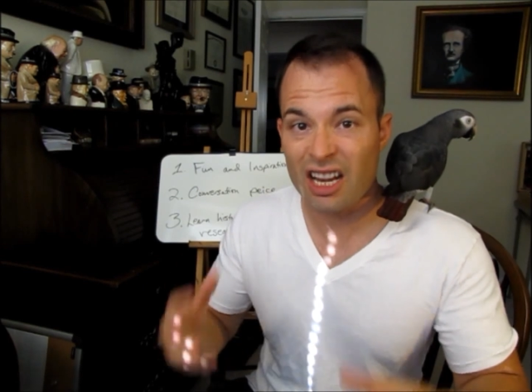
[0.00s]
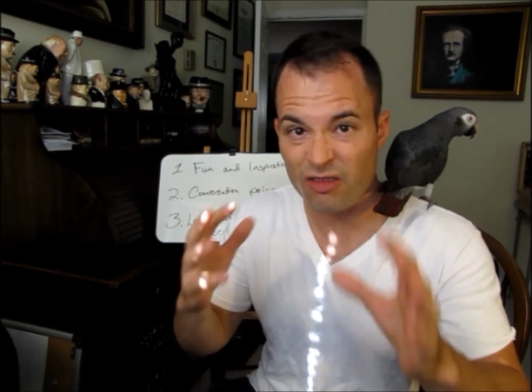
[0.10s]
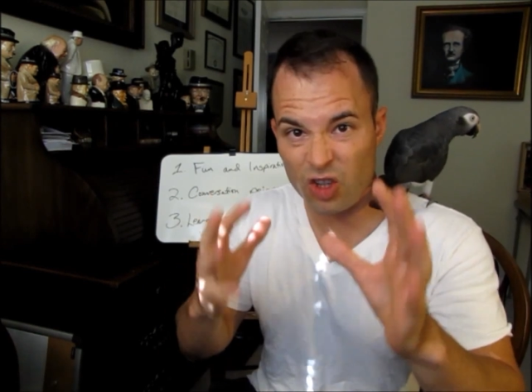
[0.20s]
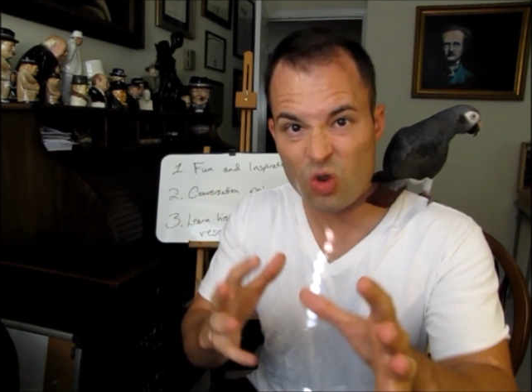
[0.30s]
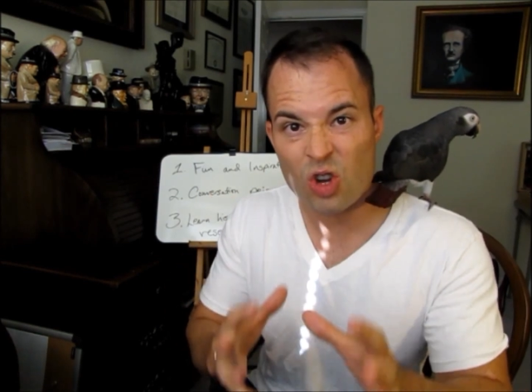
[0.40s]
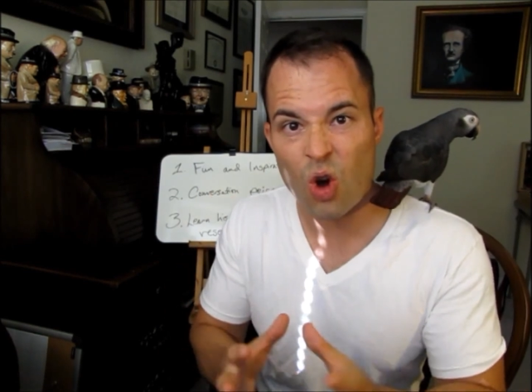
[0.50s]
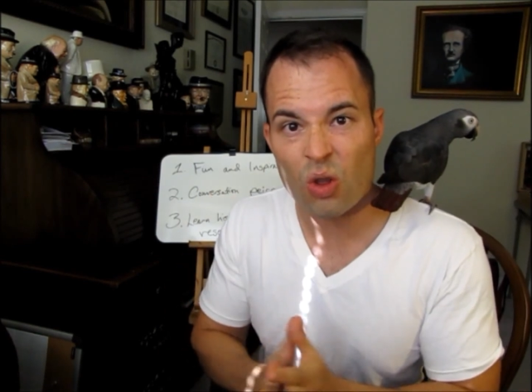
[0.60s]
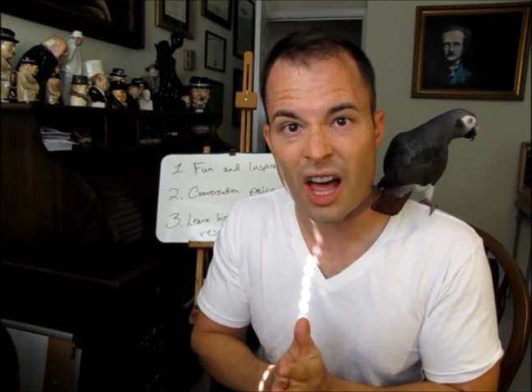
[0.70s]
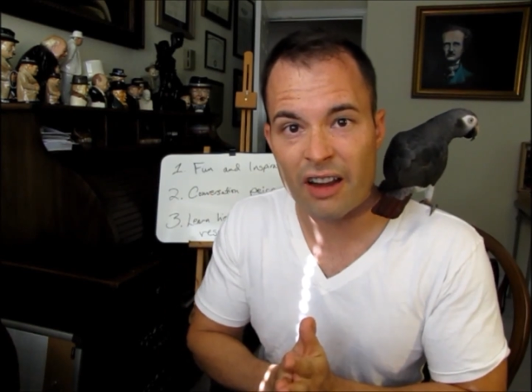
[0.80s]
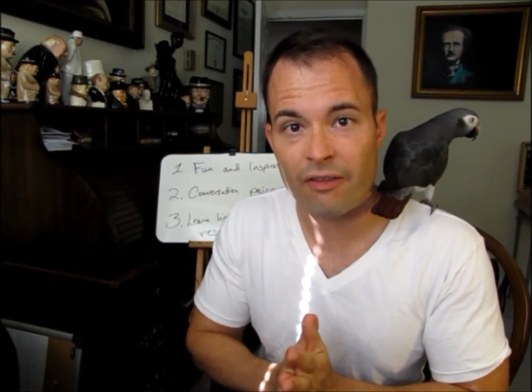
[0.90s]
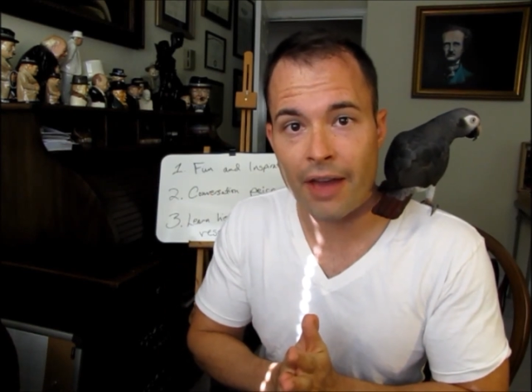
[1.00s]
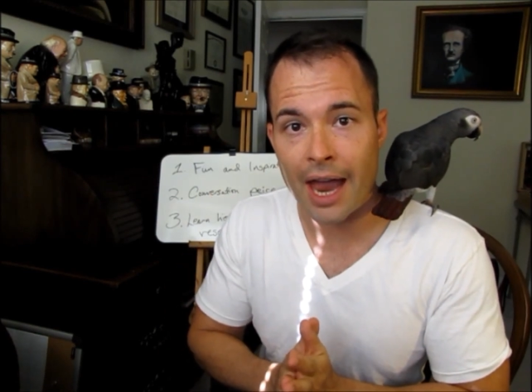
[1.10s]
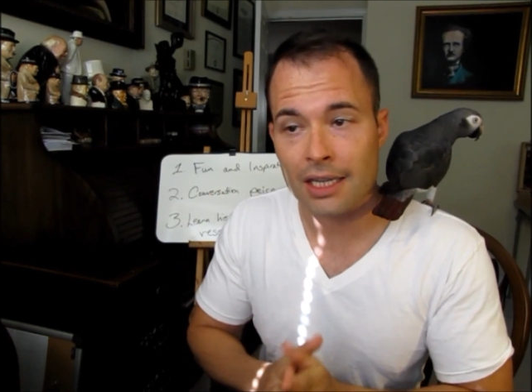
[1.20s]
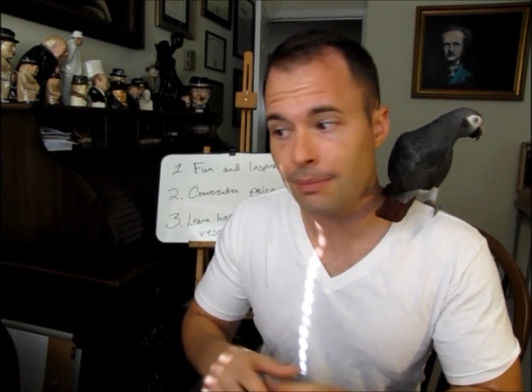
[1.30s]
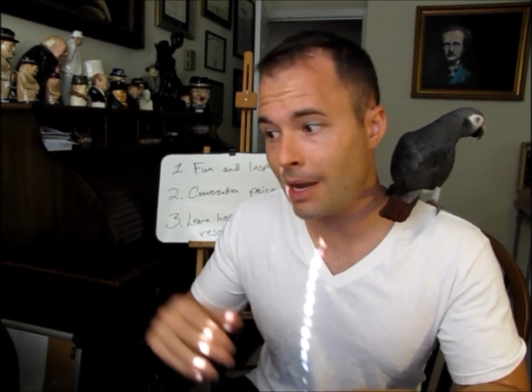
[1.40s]
And if you know a lot of
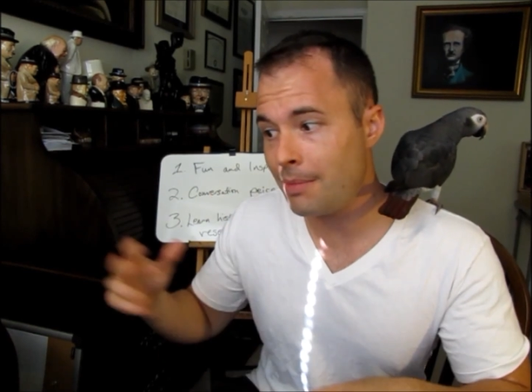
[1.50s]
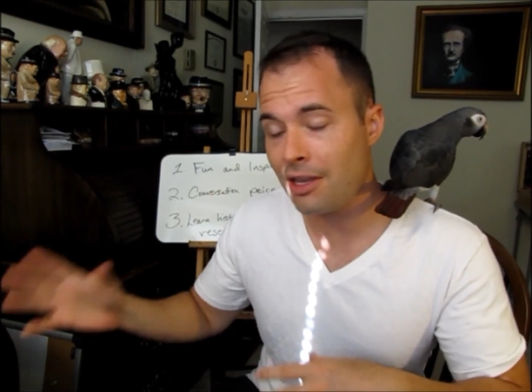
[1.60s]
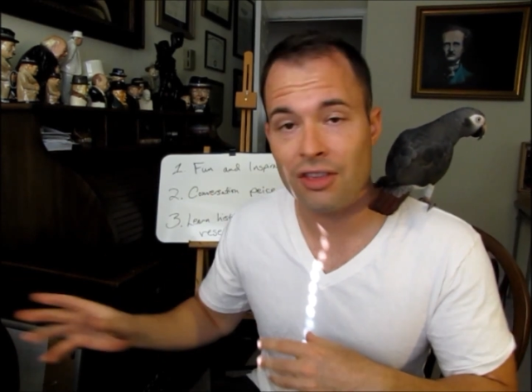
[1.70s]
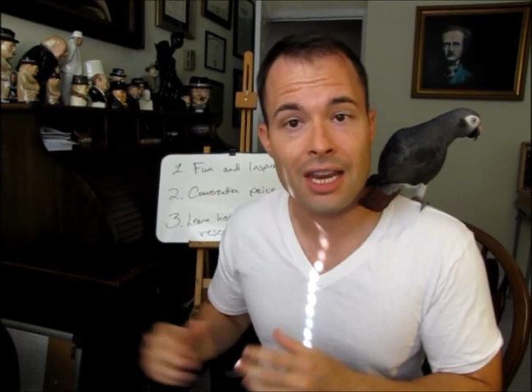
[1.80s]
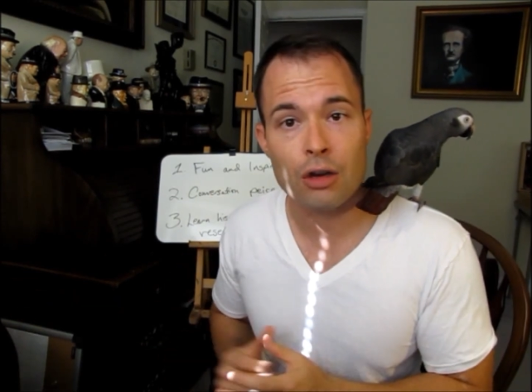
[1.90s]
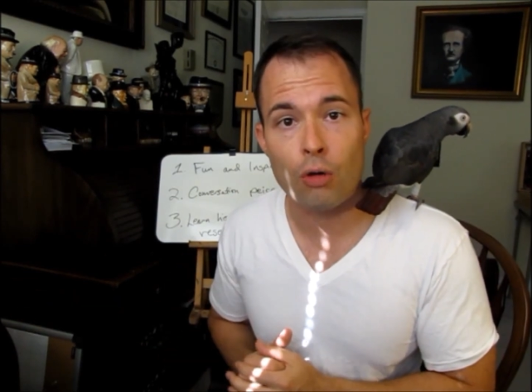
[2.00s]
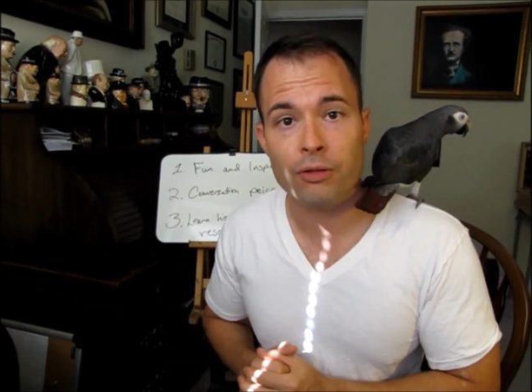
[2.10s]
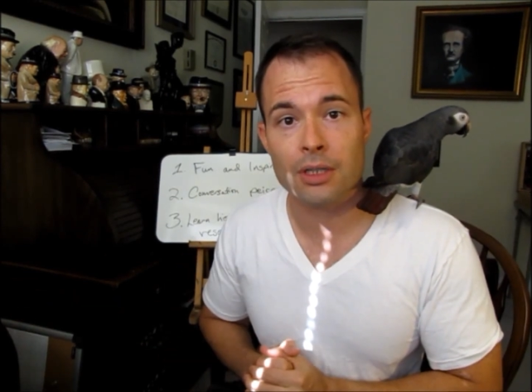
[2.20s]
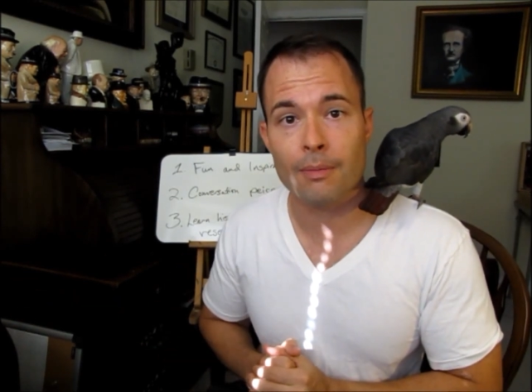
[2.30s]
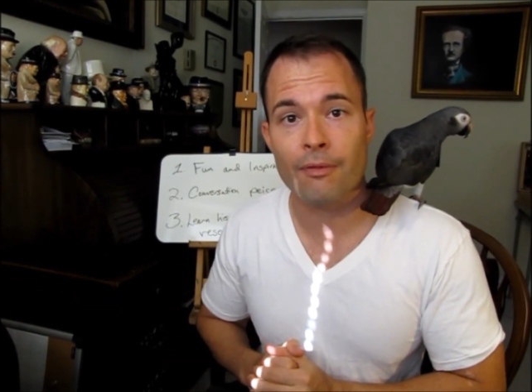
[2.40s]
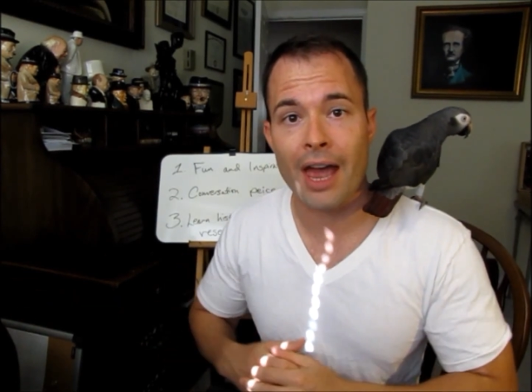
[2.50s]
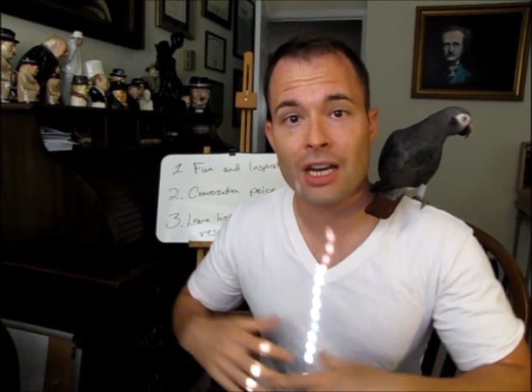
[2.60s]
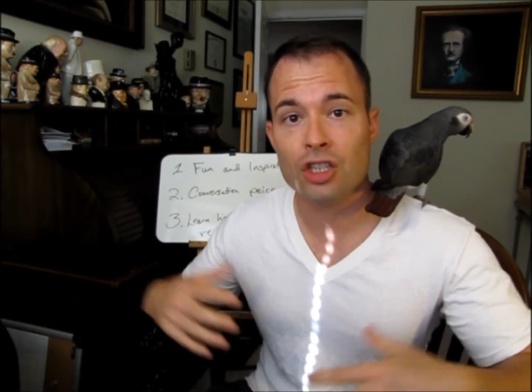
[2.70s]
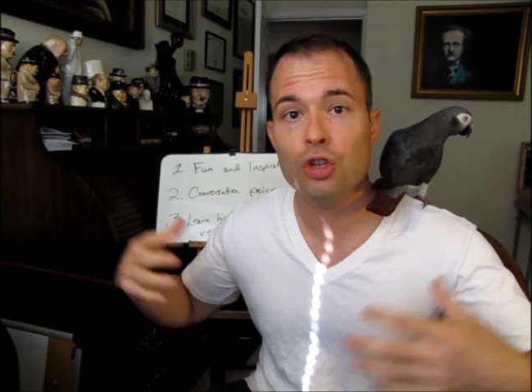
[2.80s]
facts, maybe they know some facts,